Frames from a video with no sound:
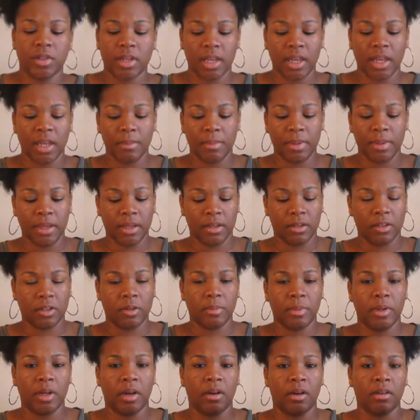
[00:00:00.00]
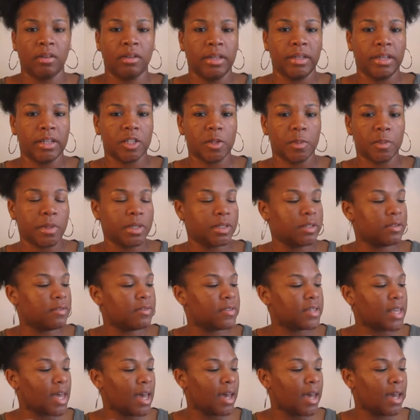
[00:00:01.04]
can be a little bit on the expensive
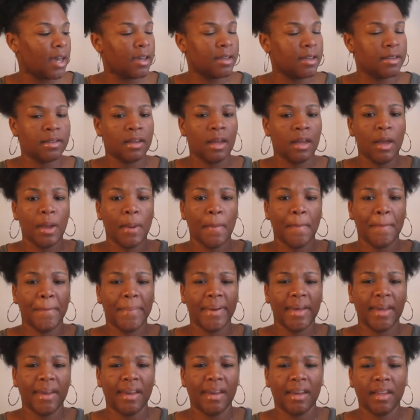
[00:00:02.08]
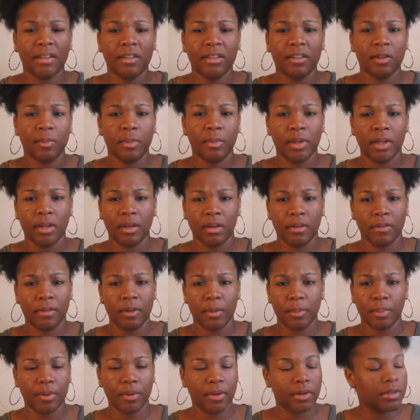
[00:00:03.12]
side but a little bit of
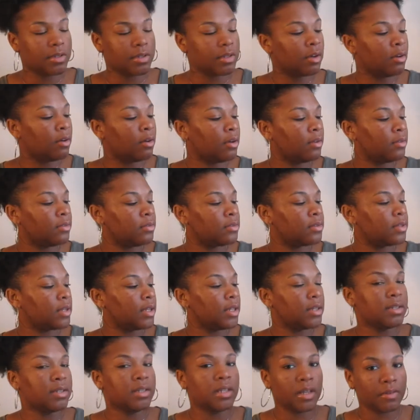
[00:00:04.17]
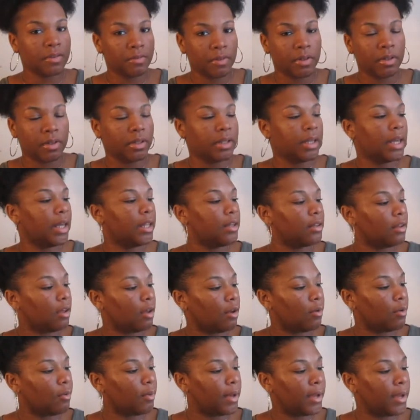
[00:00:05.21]
their products goes definitely a
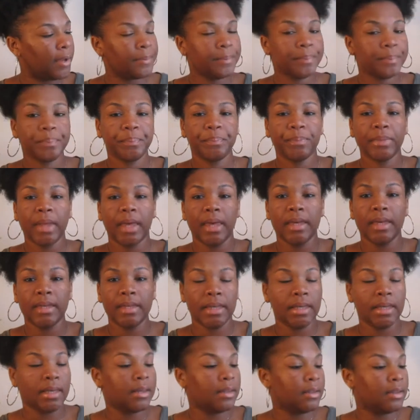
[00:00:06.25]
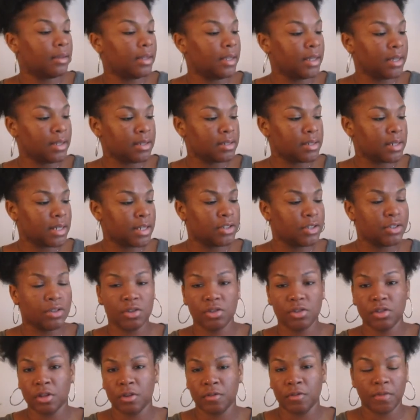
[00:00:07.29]
long way again it contains no
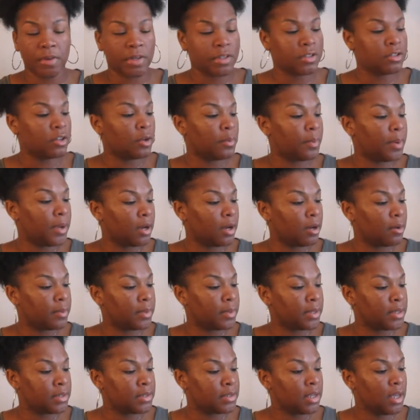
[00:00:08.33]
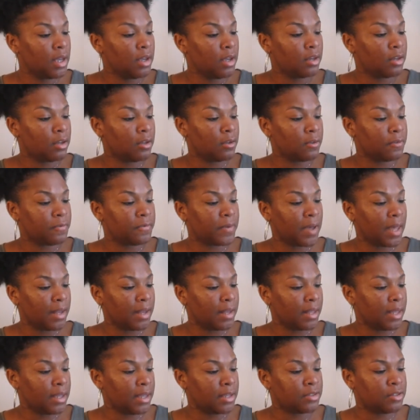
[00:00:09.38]
sulfates no parabens no
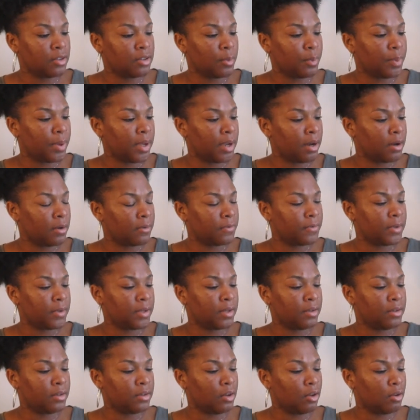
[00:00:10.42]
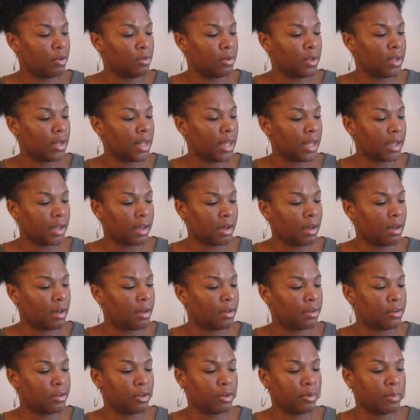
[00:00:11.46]
phthalates no paraffin no
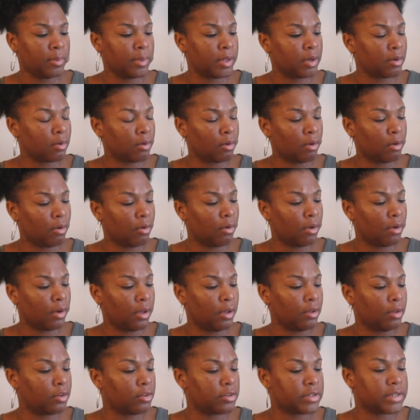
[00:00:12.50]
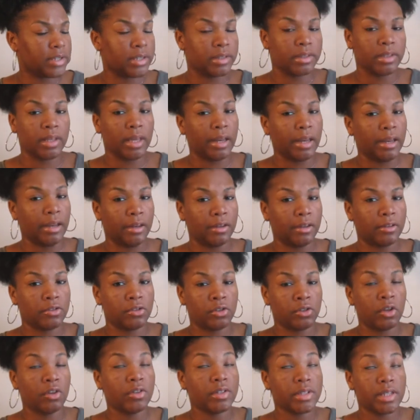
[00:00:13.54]
glycol no mineral oil no synthetic
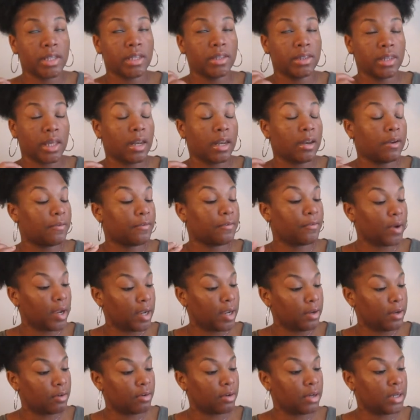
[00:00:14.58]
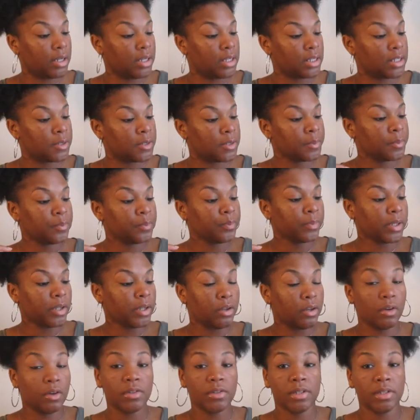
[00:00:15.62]
no synthetic fragrance
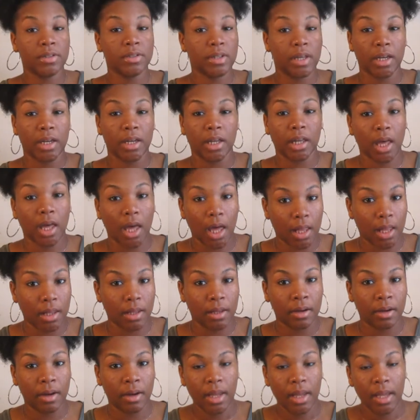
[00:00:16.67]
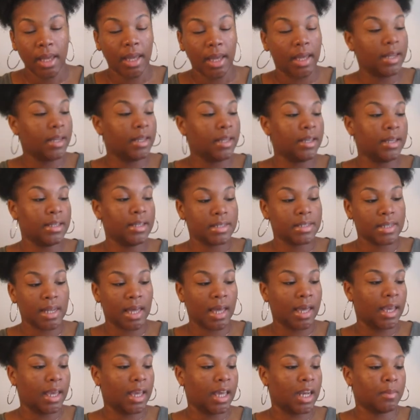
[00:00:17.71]
no synthetic color and it is
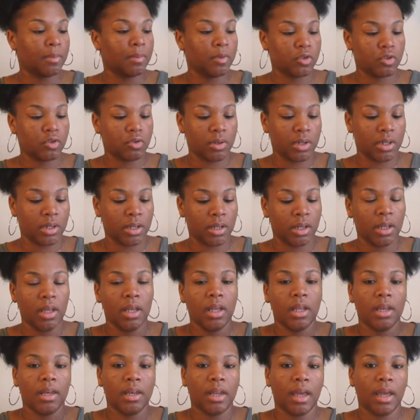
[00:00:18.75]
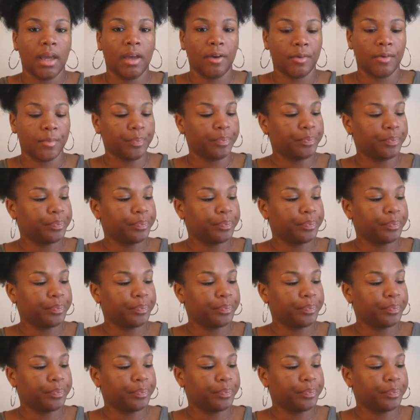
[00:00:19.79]
not animal treated now